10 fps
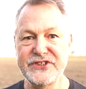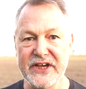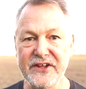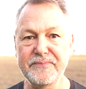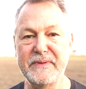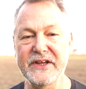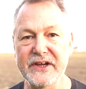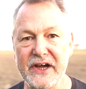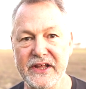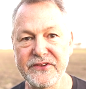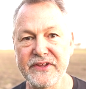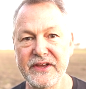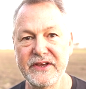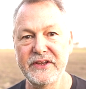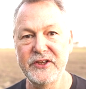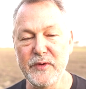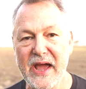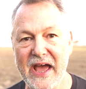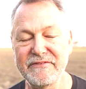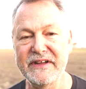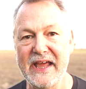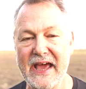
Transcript: just because you haven't